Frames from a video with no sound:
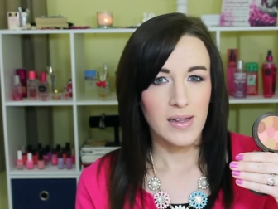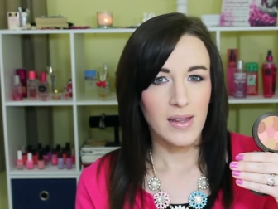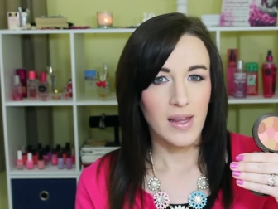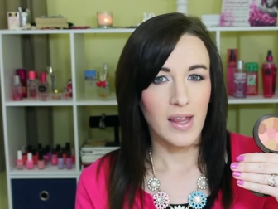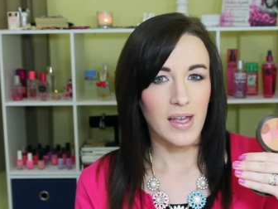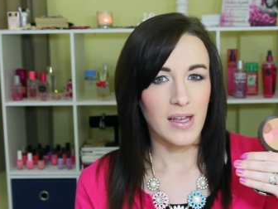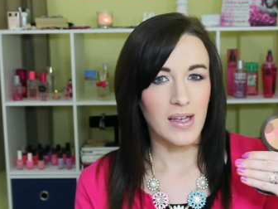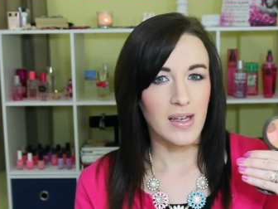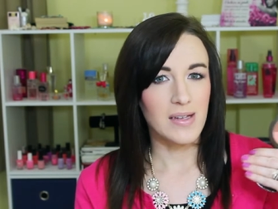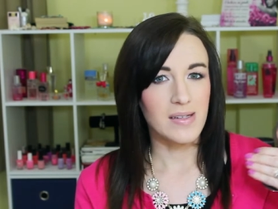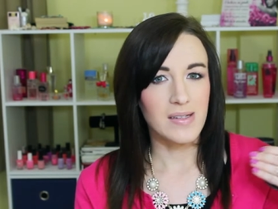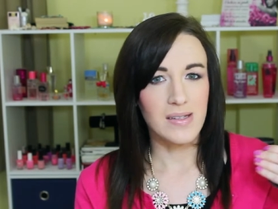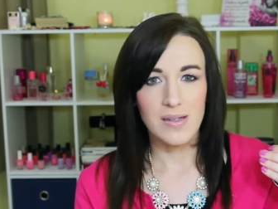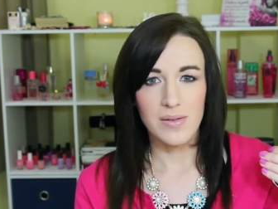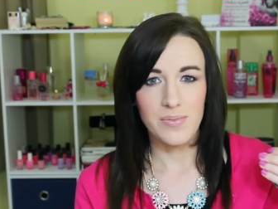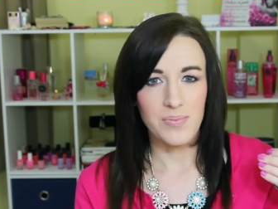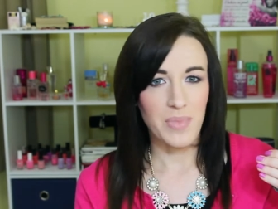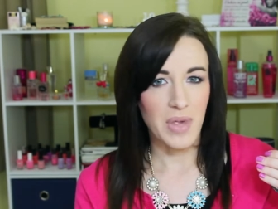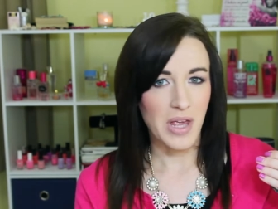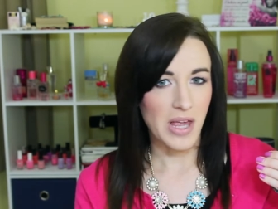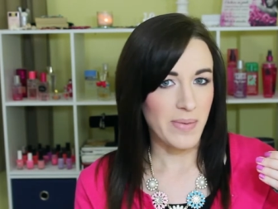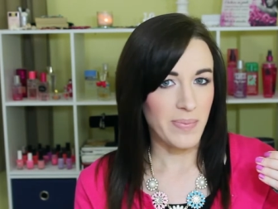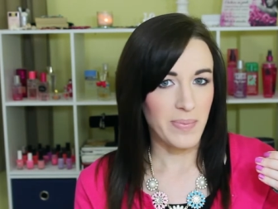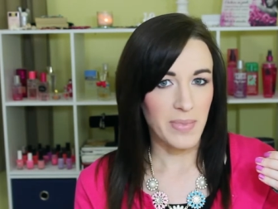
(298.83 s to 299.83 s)
Like, it didn't
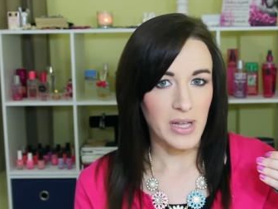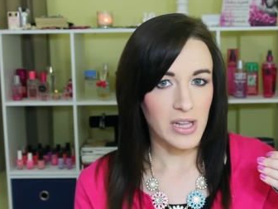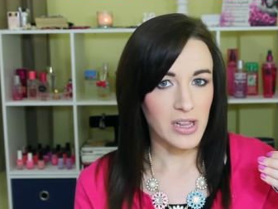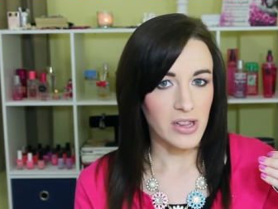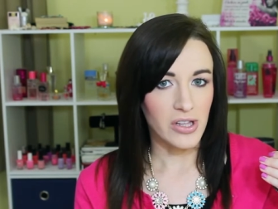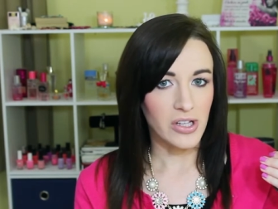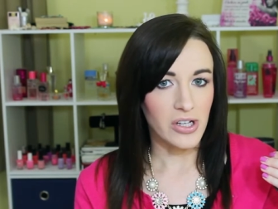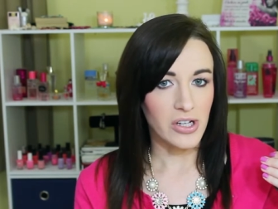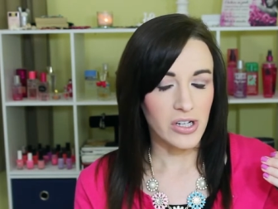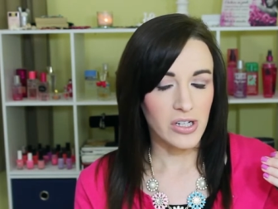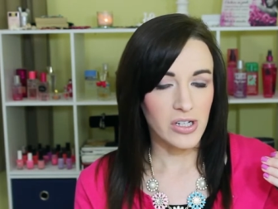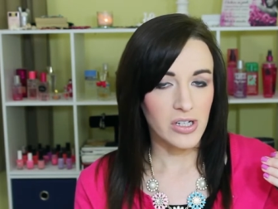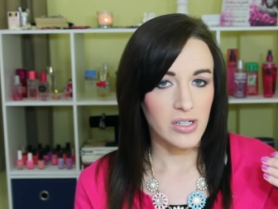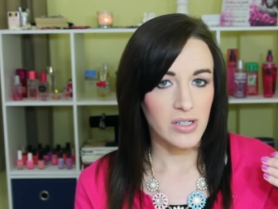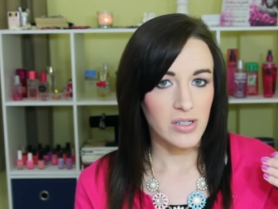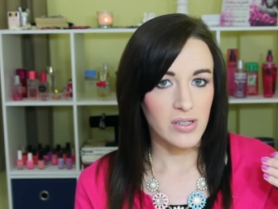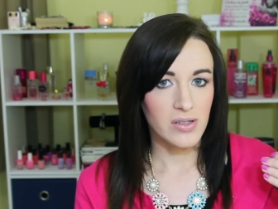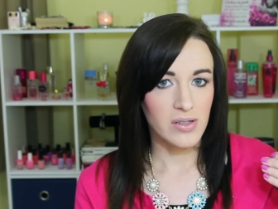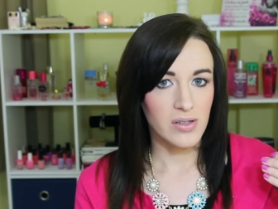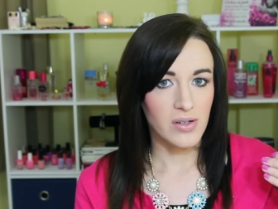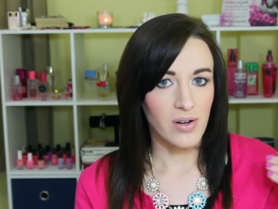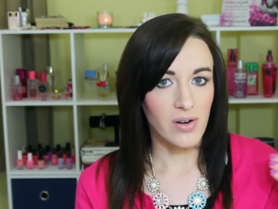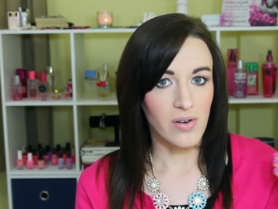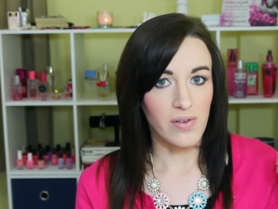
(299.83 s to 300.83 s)
make me look
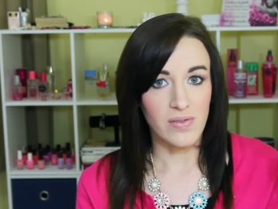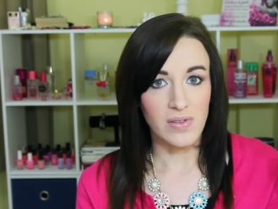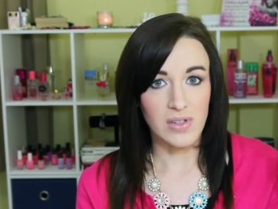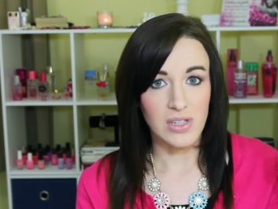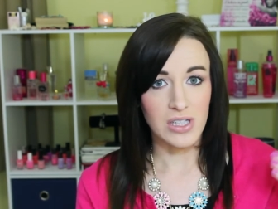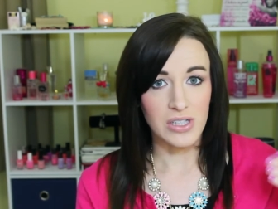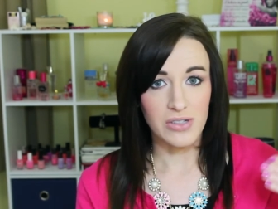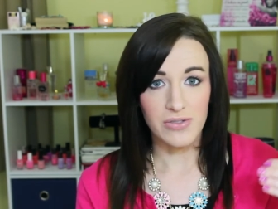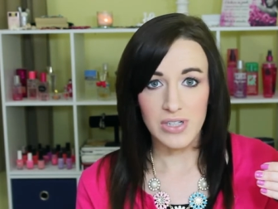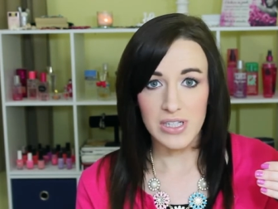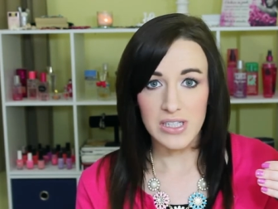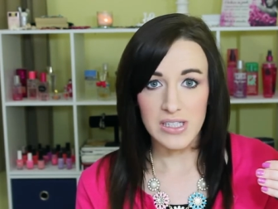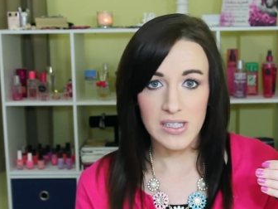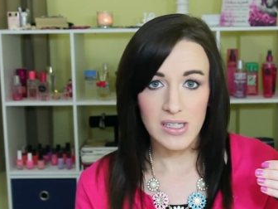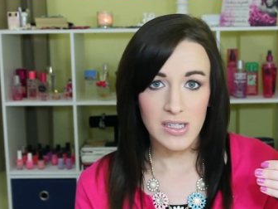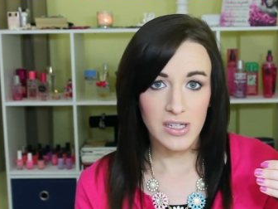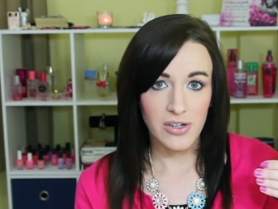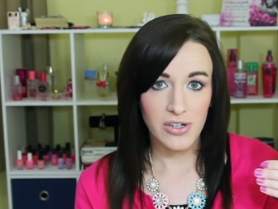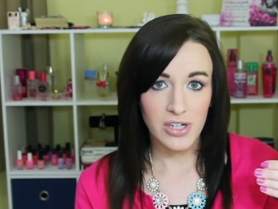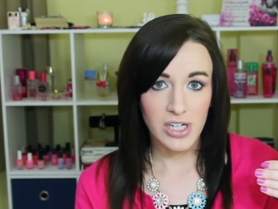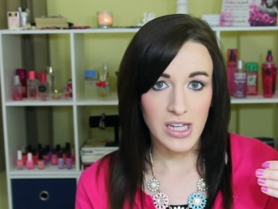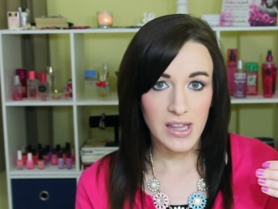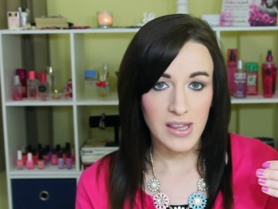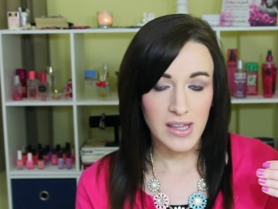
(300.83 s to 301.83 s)
overly greasy
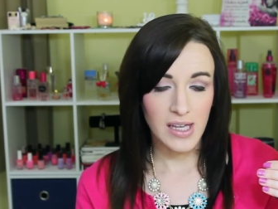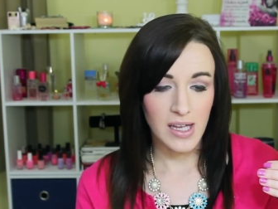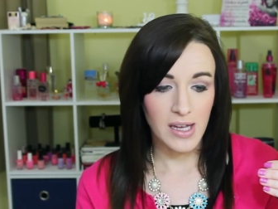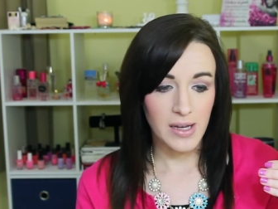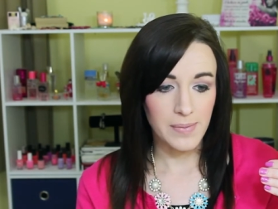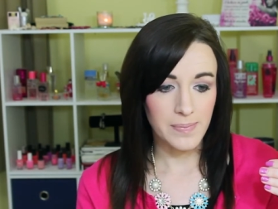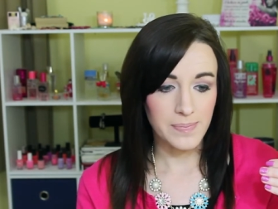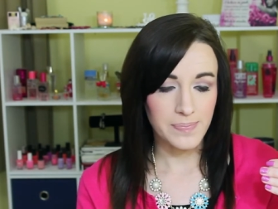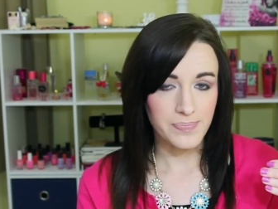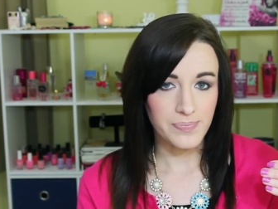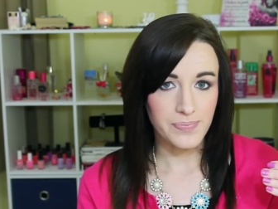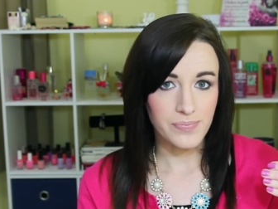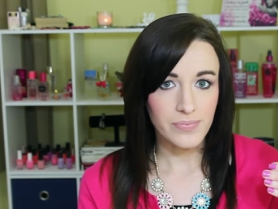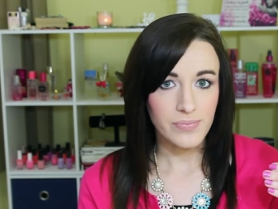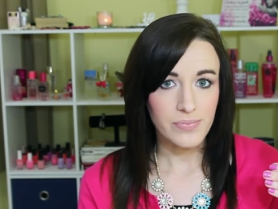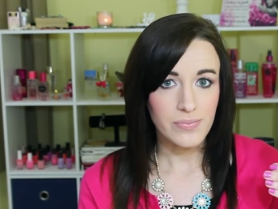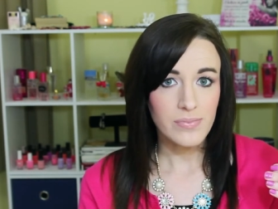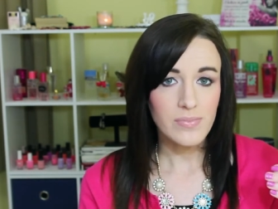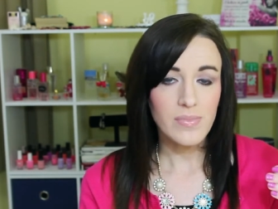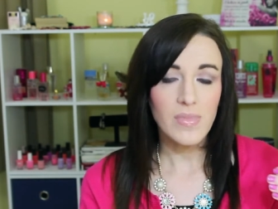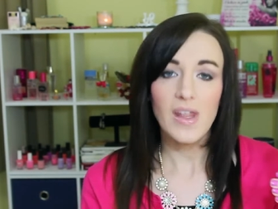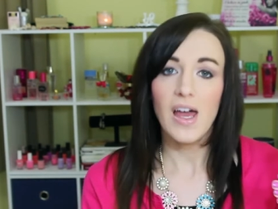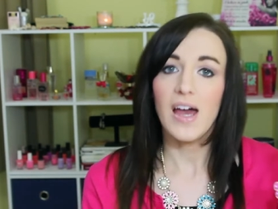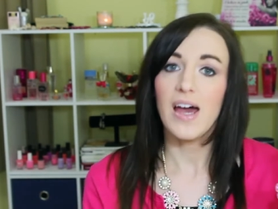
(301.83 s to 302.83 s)
or anything.
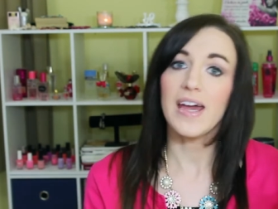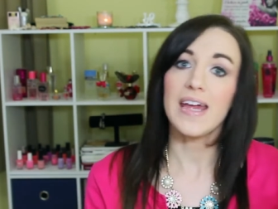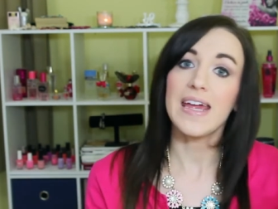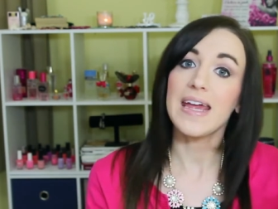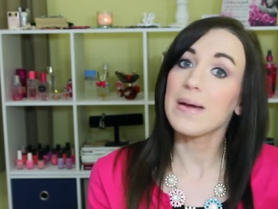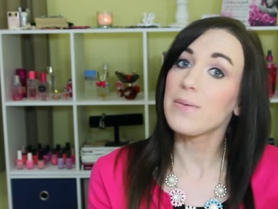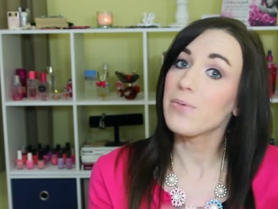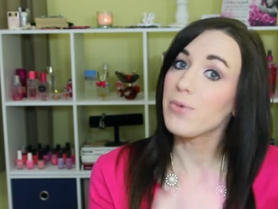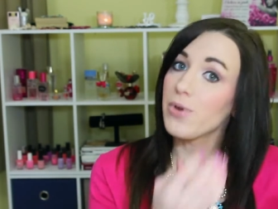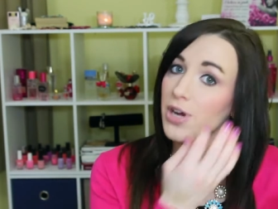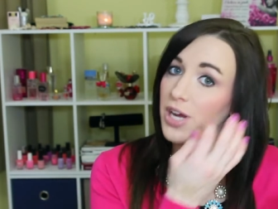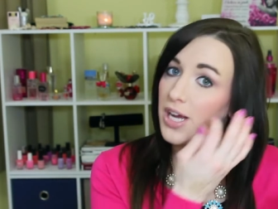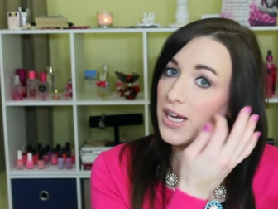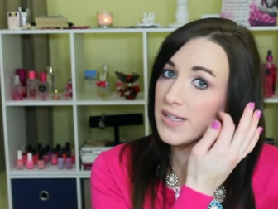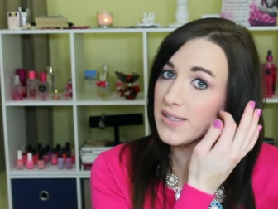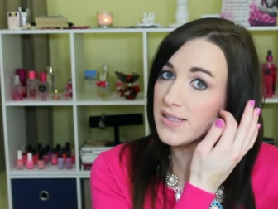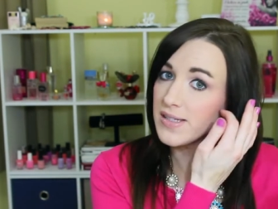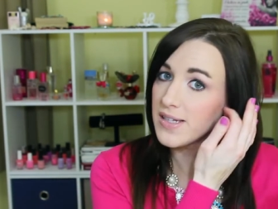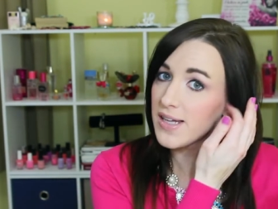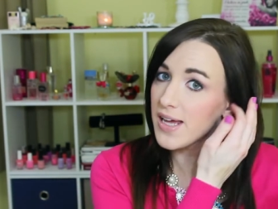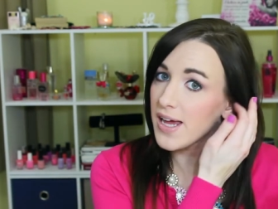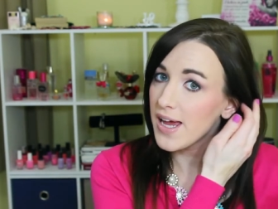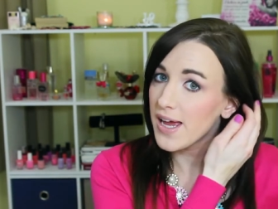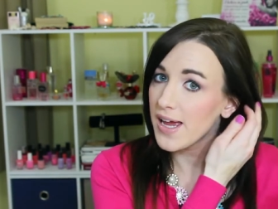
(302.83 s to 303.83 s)
I am wearing it
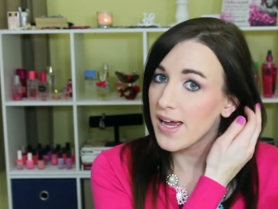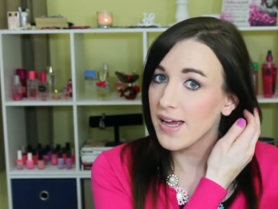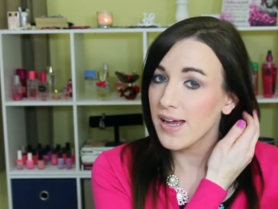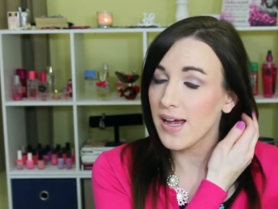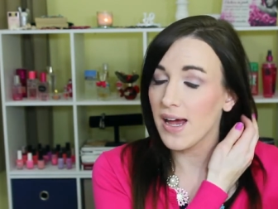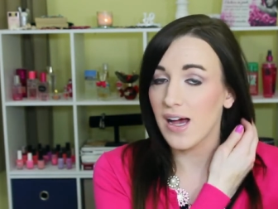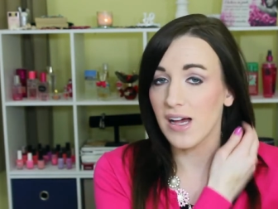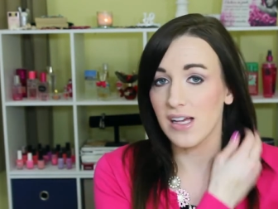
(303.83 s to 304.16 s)
today